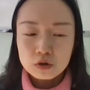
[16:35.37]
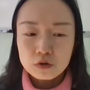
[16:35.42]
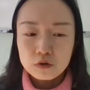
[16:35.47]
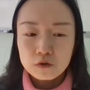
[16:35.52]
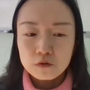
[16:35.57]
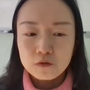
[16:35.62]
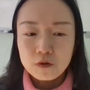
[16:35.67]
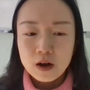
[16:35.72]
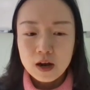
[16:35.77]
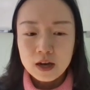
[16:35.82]

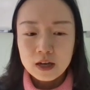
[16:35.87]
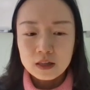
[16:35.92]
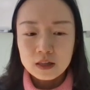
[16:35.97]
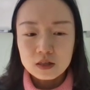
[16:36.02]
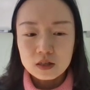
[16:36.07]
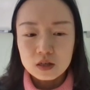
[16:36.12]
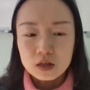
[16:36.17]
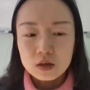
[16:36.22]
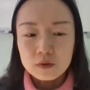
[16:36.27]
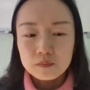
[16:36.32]
to
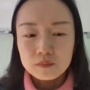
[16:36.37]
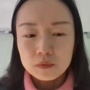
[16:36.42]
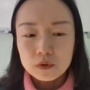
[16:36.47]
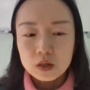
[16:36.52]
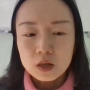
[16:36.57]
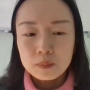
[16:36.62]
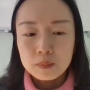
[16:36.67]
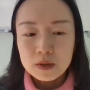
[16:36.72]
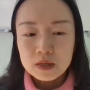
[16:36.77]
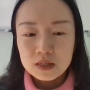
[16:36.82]
find
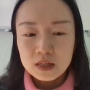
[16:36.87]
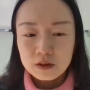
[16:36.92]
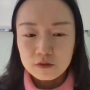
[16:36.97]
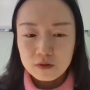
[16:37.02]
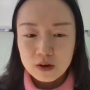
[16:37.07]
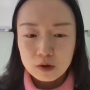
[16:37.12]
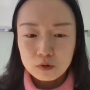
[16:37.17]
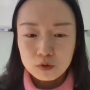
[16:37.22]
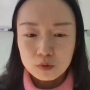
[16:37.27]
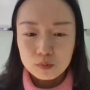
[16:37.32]
the basic
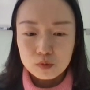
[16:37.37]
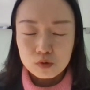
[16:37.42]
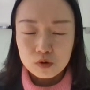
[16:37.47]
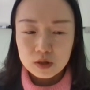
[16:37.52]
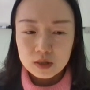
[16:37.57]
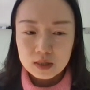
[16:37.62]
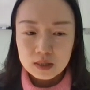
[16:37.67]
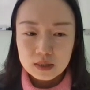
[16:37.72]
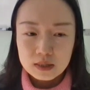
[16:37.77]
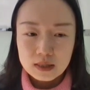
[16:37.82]

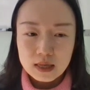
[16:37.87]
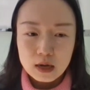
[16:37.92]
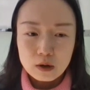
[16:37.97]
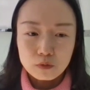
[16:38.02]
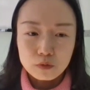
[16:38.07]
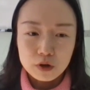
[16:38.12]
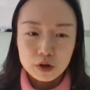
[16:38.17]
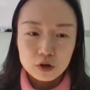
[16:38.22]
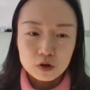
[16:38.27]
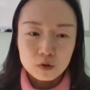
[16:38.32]
variables.
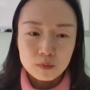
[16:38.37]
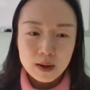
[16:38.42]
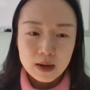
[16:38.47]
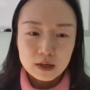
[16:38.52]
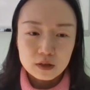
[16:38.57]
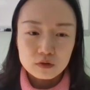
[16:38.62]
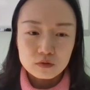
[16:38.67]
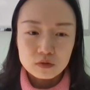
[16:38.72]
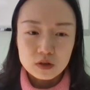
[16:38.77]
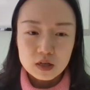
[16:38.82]
Then we go
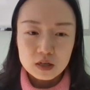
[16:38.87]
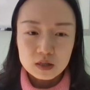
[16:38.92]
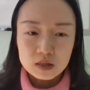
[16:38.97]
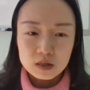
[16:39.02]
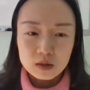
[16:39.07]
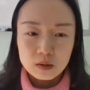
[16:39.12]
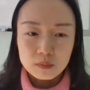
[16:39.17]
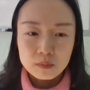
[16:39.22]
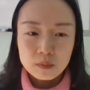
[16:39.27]
back to this